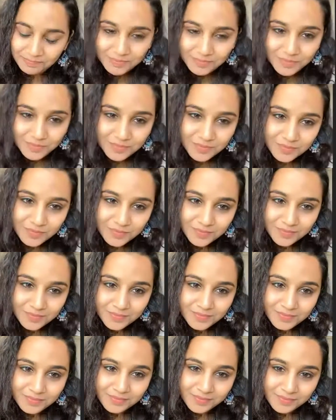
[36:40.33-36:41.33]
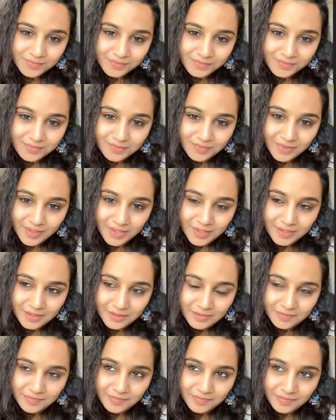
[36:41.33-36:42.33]
I think we can definitely find
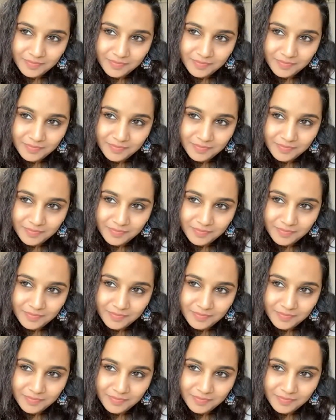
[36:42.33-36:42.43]
some